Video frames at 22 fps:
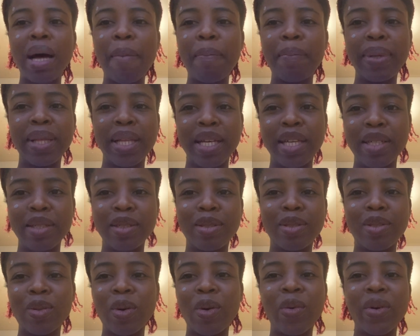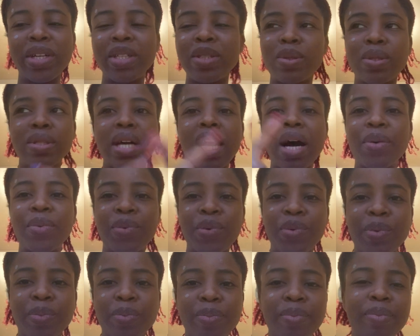place or into that
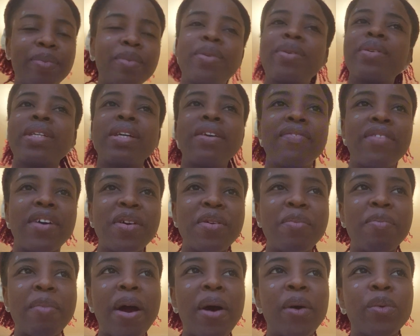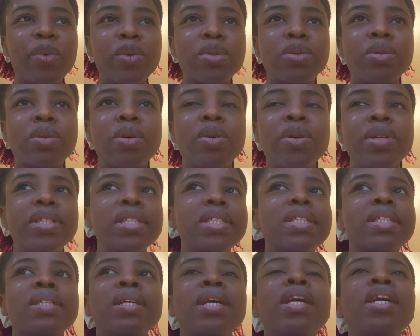room, whatever you might want to call
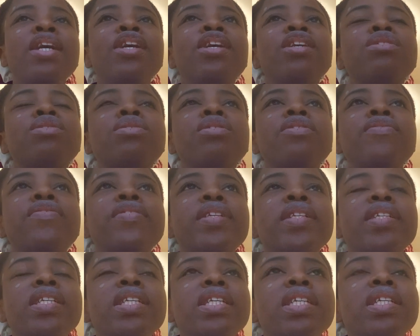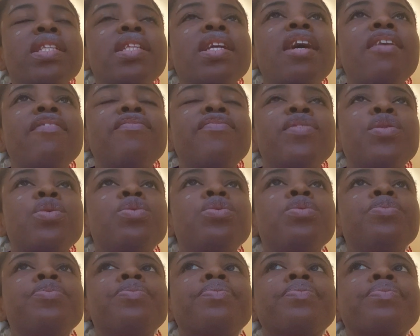it. So for the interview